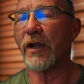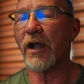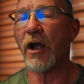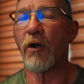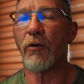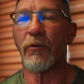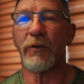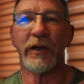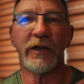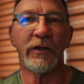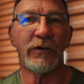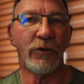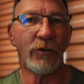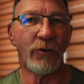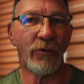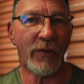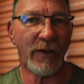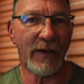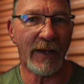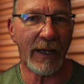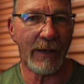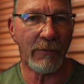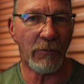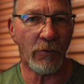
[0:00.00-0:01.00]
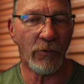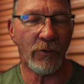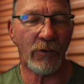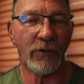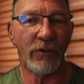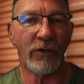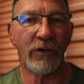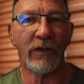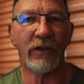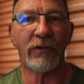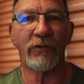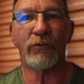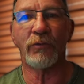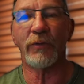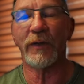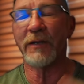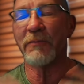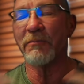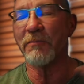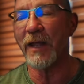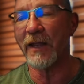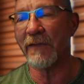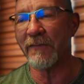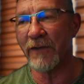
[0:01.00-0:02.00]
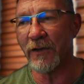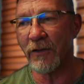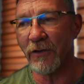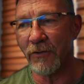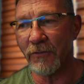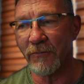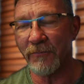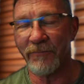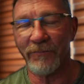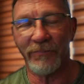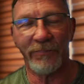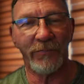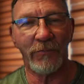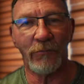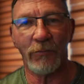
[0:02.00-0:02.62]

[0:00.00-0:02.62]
we already knew the neighborhoods, we had been there,